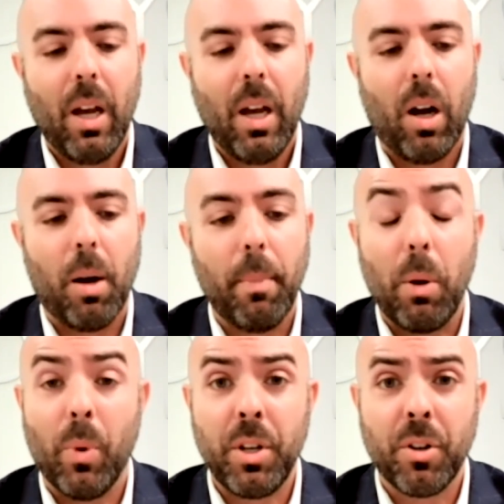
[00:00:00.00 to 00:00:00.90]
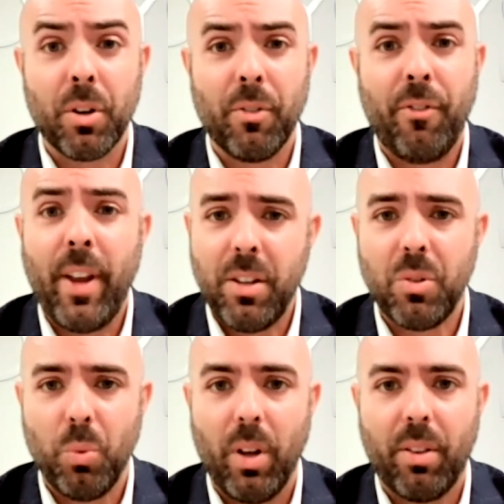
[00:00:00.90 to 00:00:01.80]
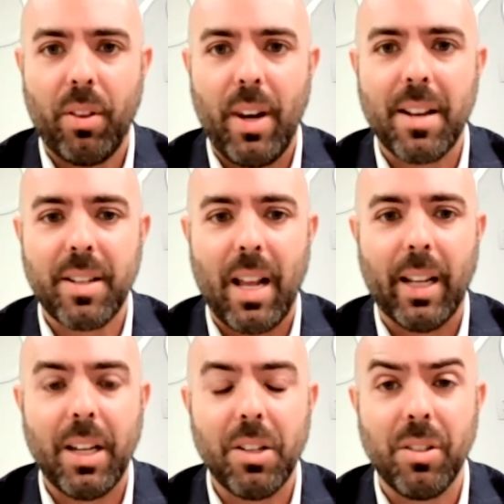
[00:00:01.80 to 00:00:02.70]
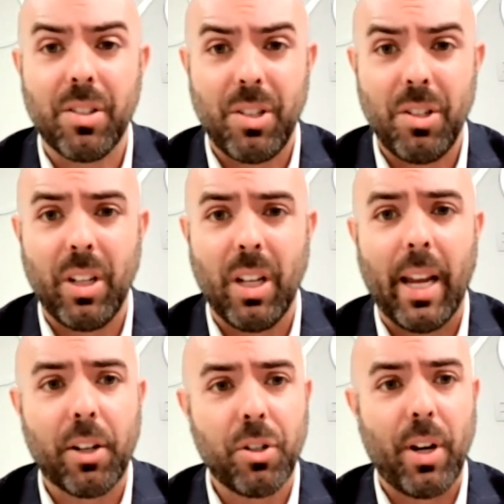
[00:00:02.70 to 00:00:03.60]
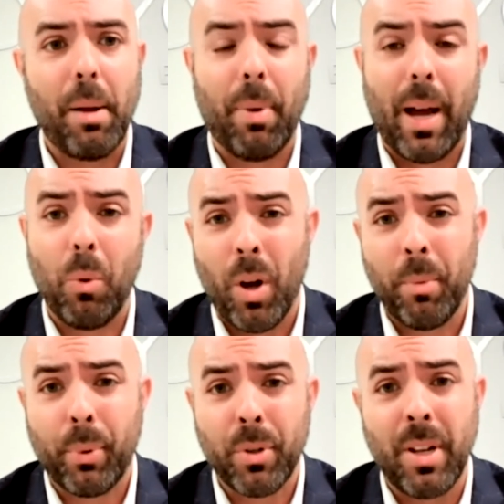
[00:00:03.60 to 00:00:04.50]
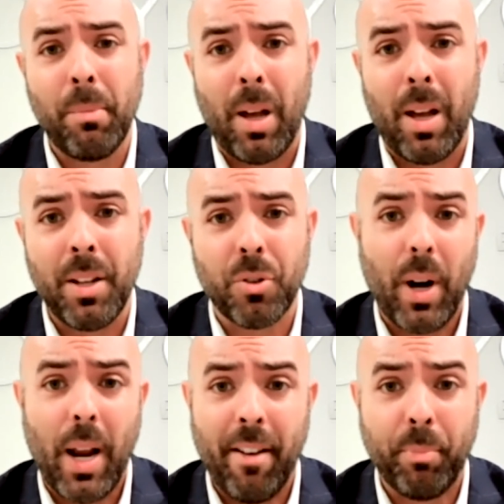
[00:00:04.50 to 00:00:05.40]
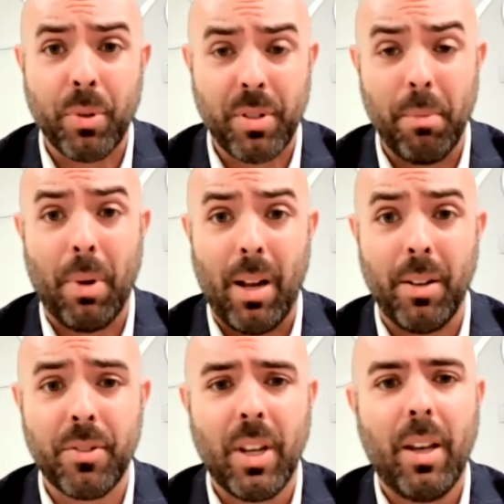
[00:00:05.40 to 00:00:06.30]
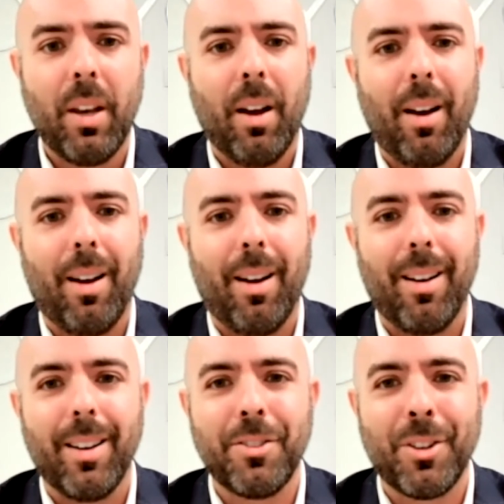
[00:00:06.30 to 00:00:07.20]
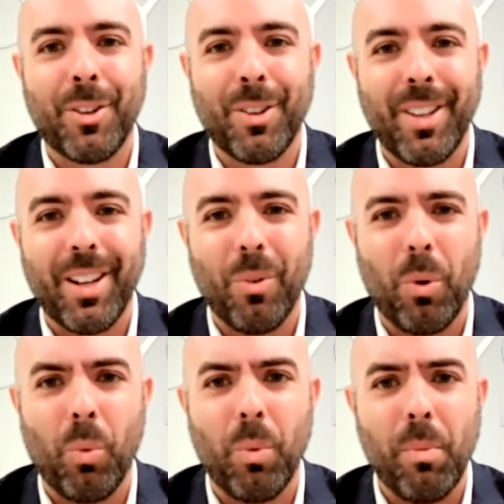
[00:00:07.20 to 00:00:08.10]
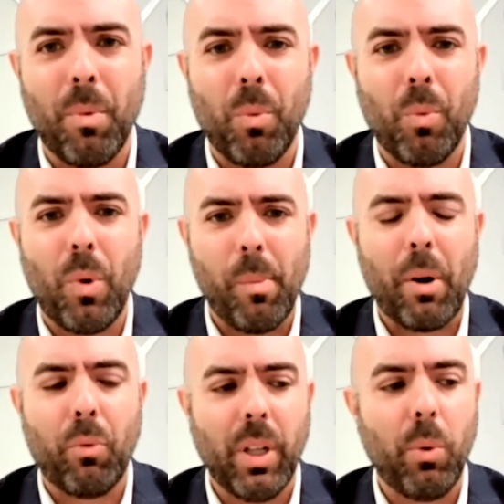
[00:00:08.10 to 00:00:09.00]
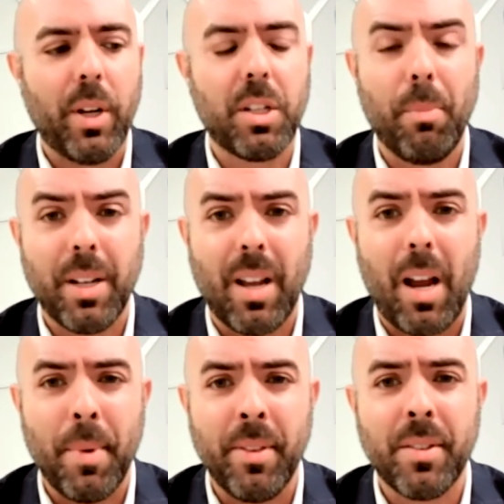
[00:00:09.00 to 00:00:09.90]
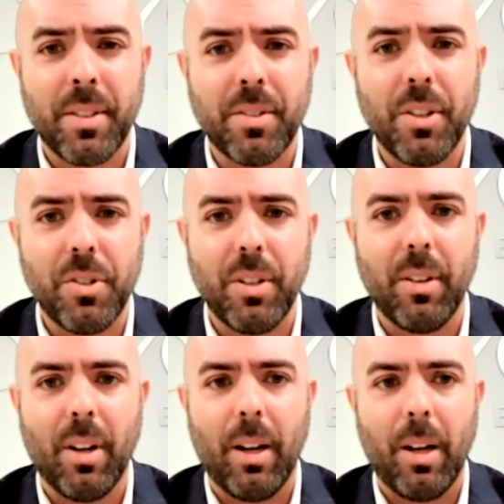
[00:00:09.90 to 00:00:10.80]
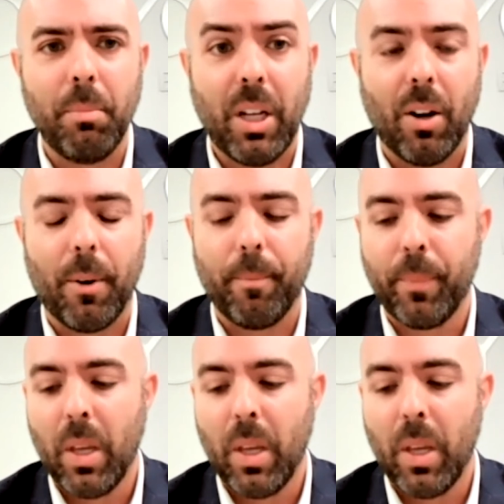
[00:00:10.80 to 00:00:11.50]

And when you're faced with an asset allocation decision, like, should I buy 1% bonds or 0.5% bonds? You start to think, well, am I really wasting my time on this decision here?